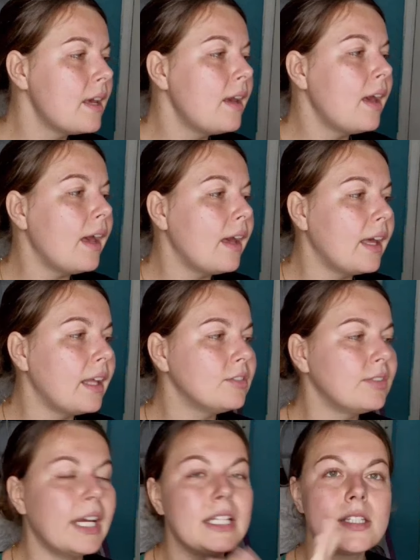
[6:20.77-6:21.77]
and
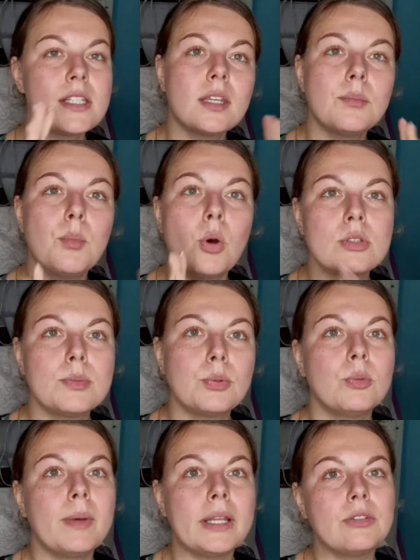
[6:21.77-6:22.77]
write multiple
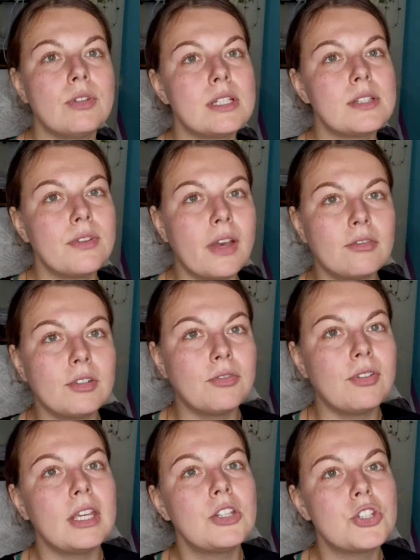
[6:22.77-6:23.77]
benefits for every
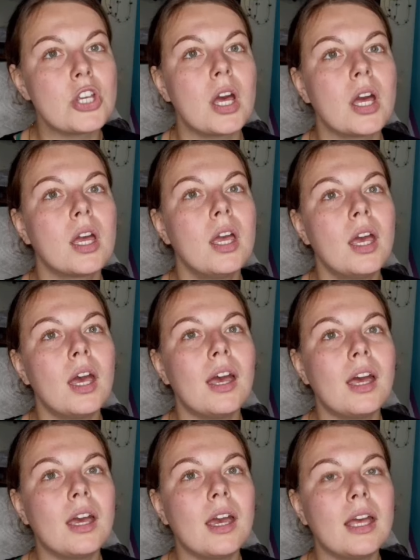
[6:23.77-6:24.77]
feature, and